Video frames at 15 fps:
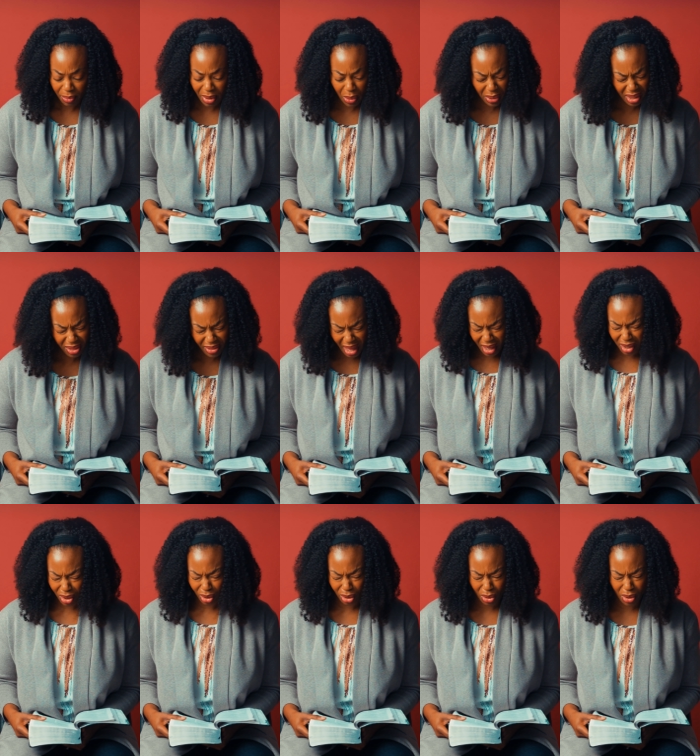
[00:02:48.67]
But we
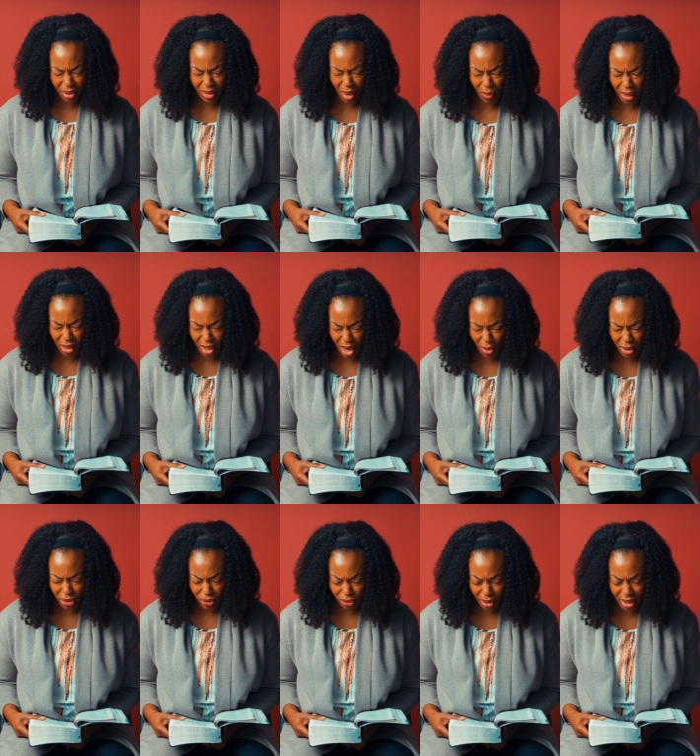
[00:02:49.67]
thank you, Lord, that we know
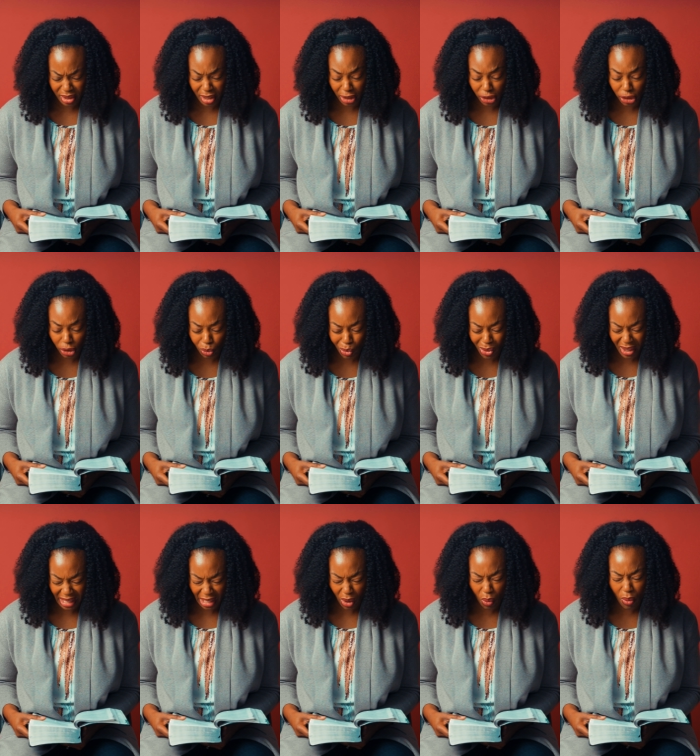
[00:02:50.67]
and trust that you will
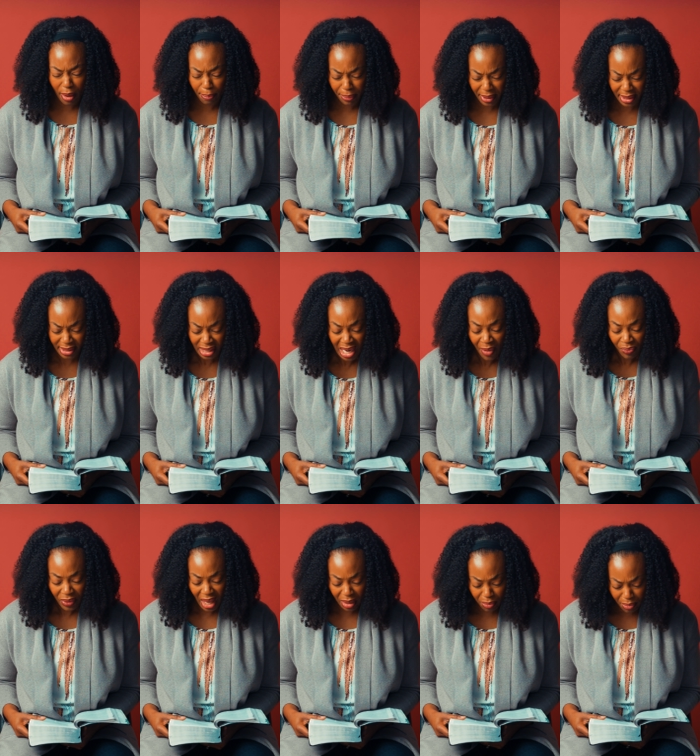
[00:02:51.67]
equip us
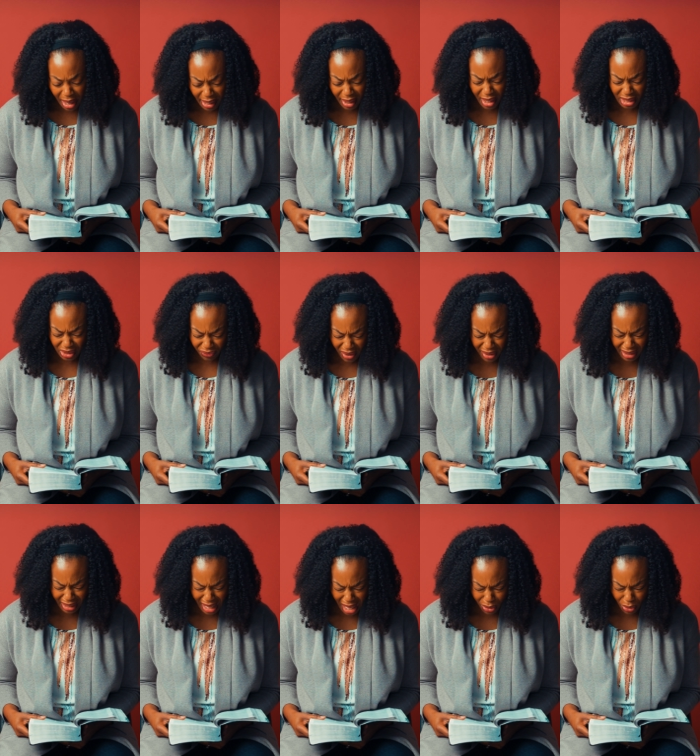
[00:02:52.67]
and make us,
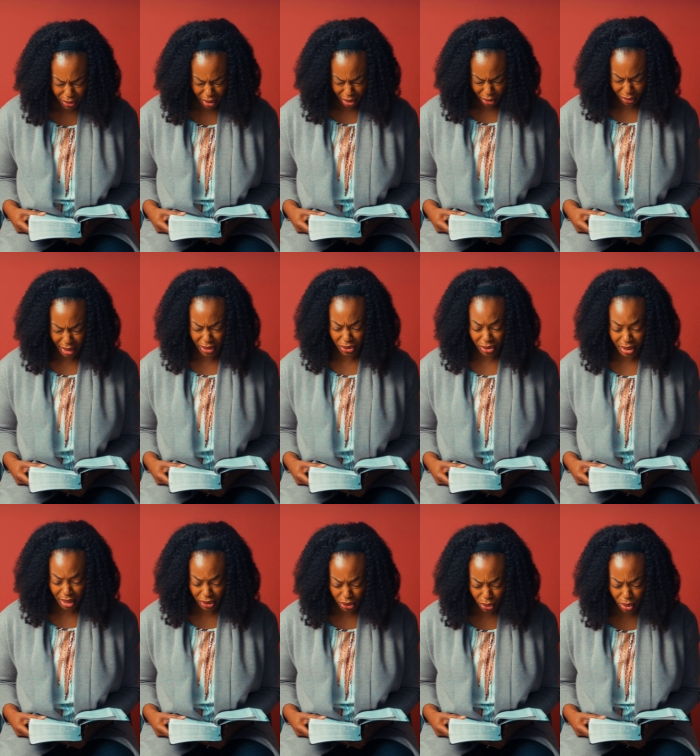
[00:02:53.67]
Father God, Lord, the creatures
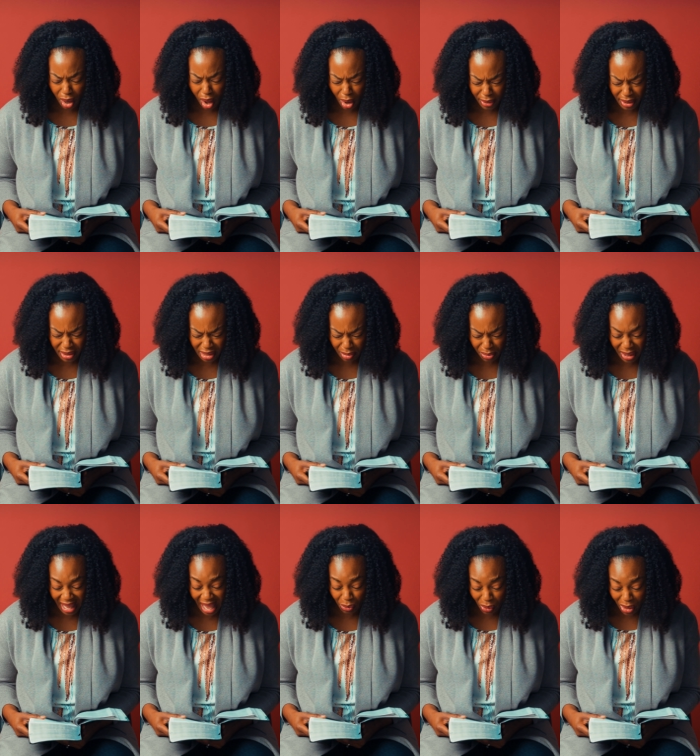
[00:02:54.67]
that you called us to
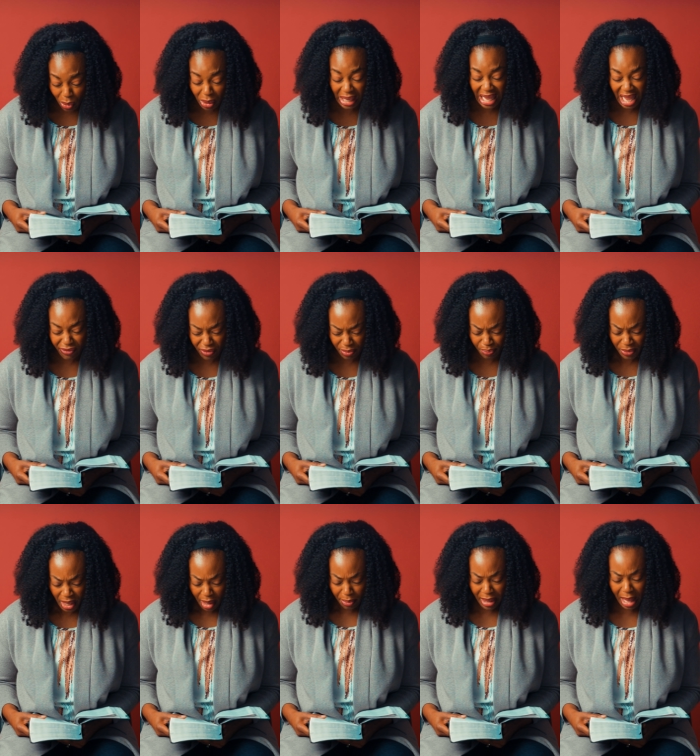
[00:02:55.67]
be. And we would even
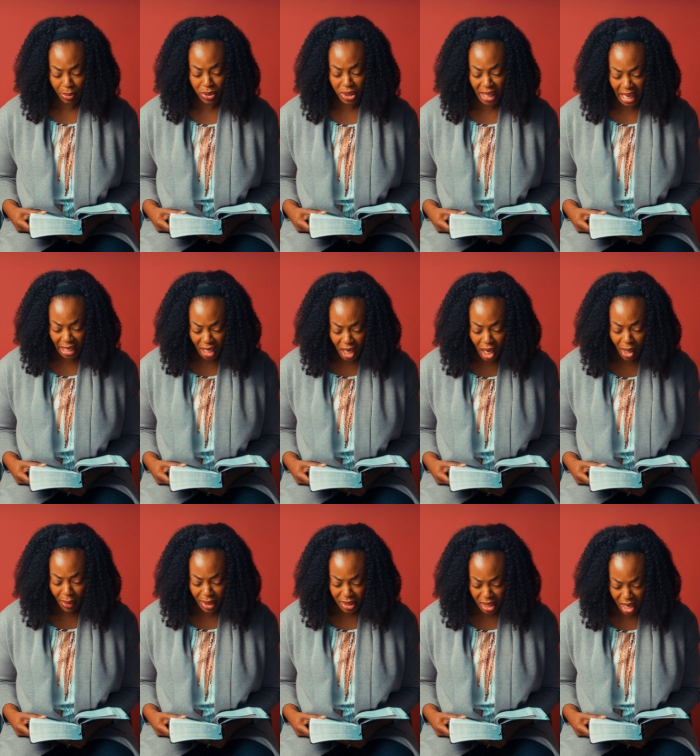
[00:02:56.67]
be able to
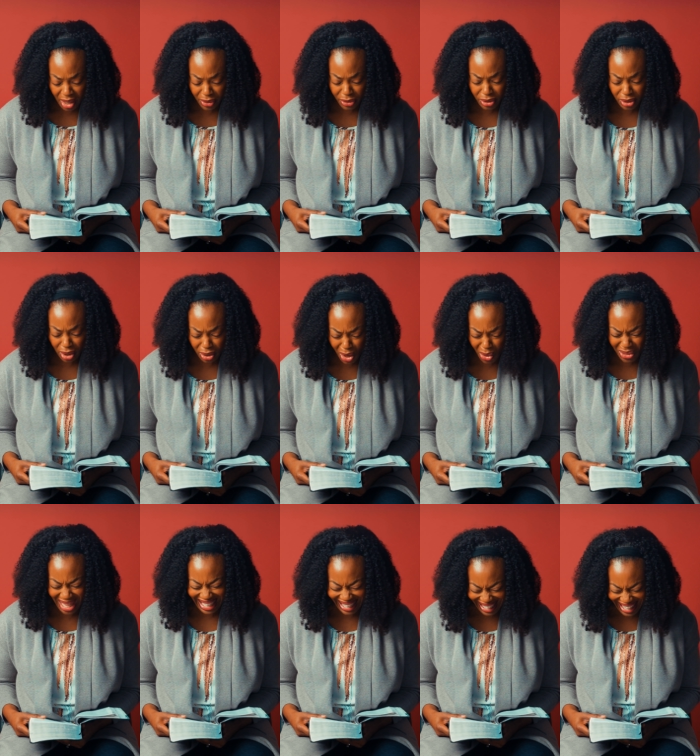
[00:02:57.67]
encourage others to know
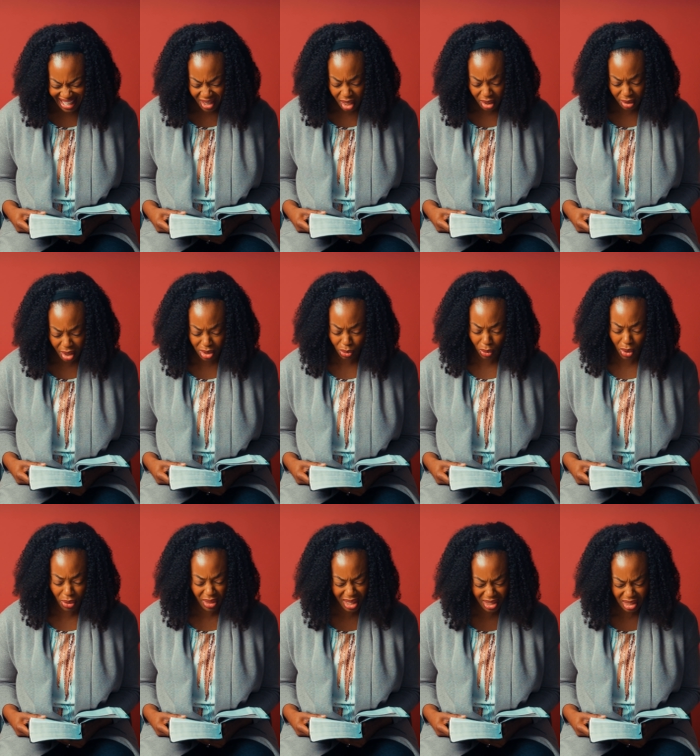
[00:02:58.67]
that in this
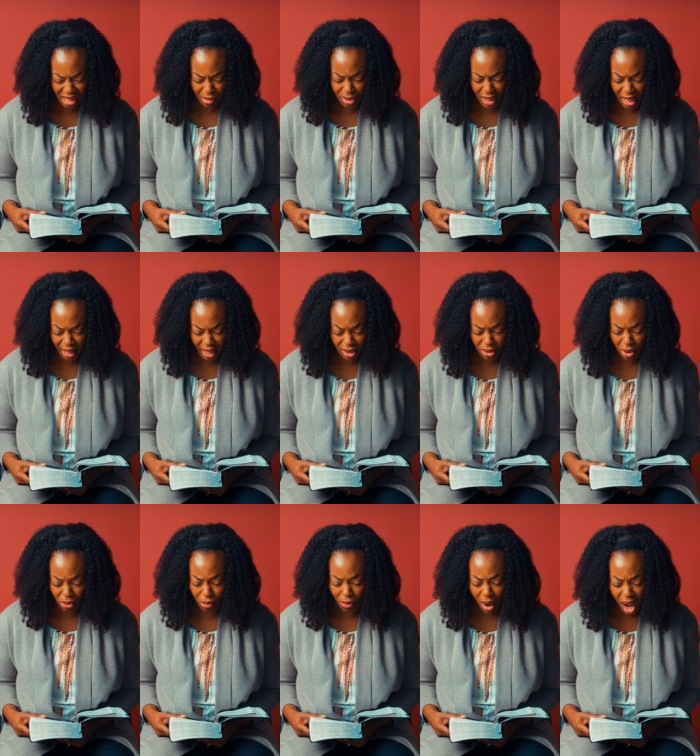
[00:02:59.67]
world that seems like it's
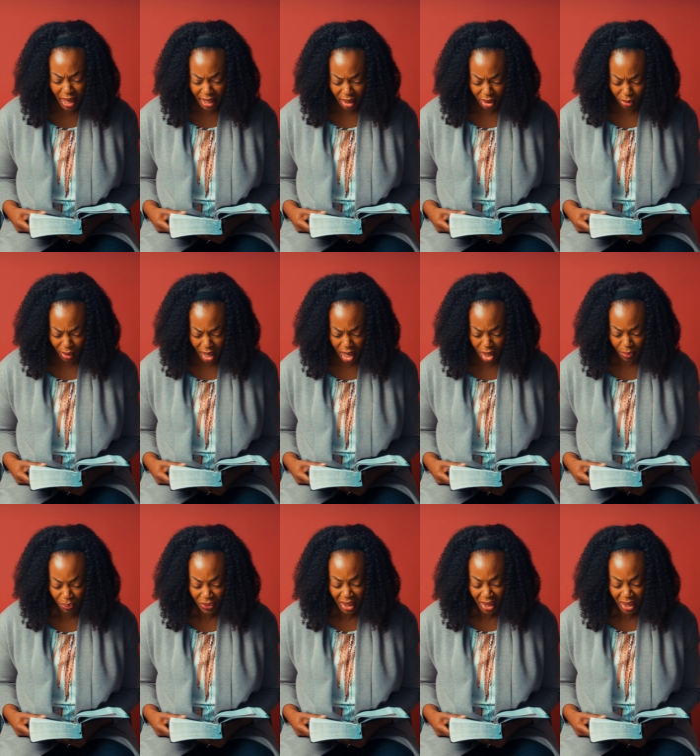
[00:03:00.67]
on rocky ground,